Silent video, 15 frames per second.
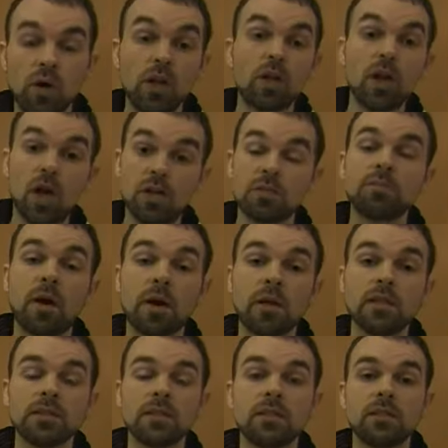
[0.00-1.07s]
will cause
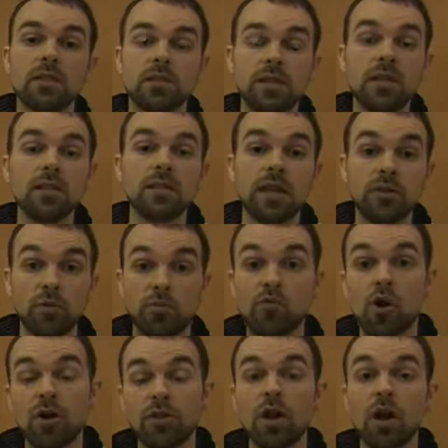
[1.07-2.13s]
Parkinson's disease, and the
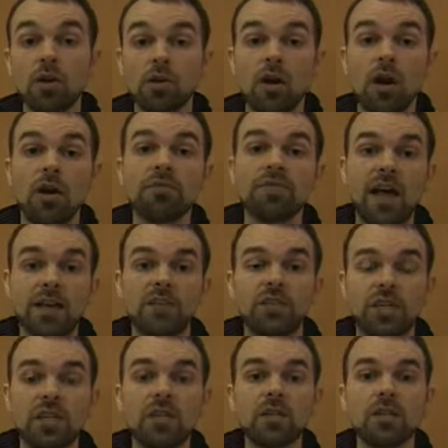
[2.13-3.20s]
product of
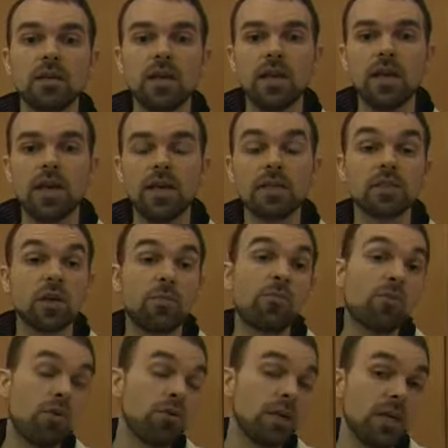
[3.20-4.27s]
that gene is a
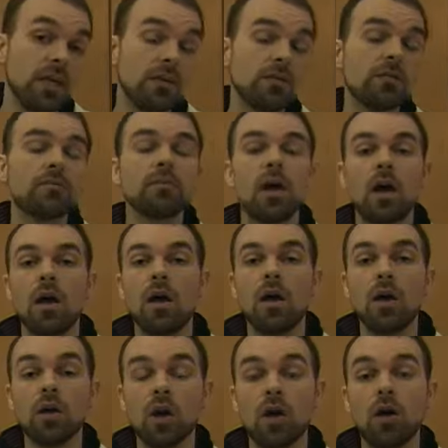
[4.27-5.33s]
protein
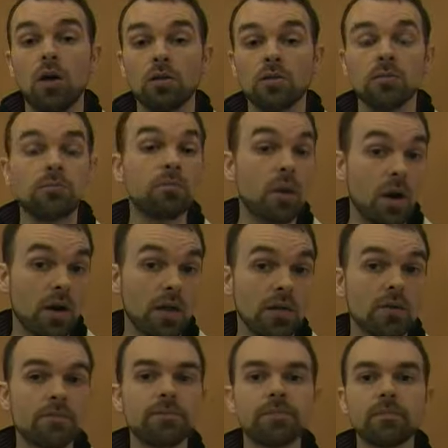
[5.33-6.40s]
called
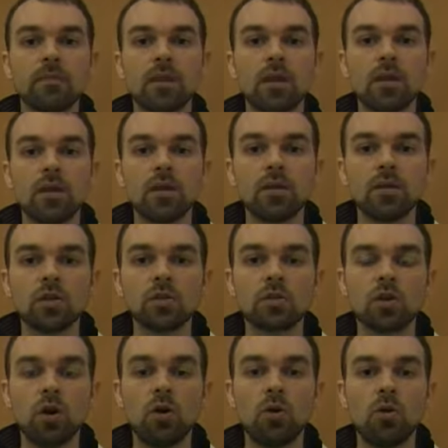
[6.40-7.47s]
parkin.
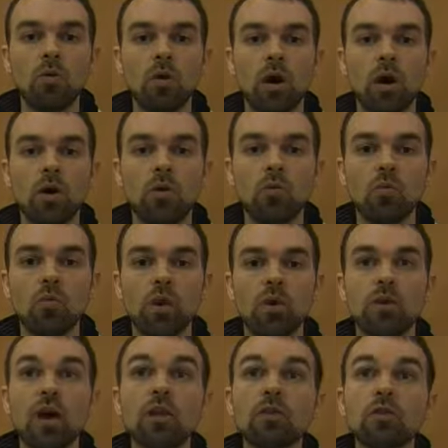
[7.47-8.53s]
So
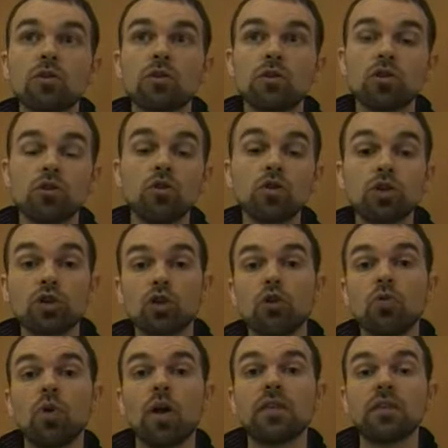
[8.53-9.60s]
we're not too
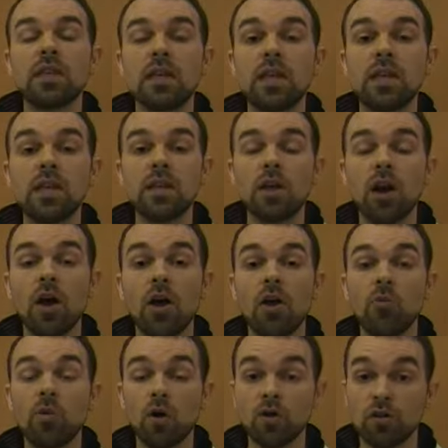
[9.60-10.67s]
sure what the
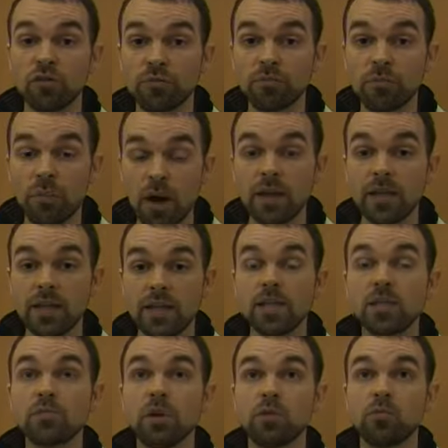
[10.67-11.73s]
role of parkin
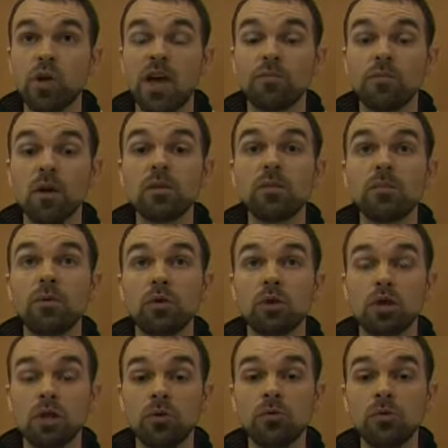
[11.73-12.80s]
is, but we have multiple
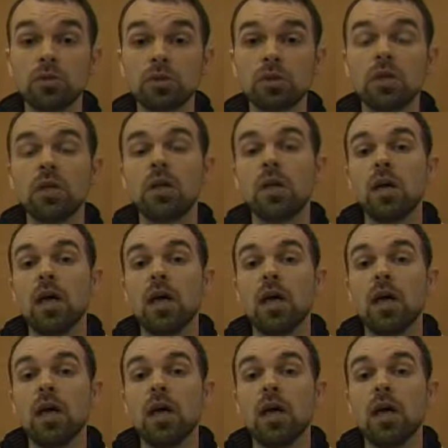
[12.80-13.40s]
clues,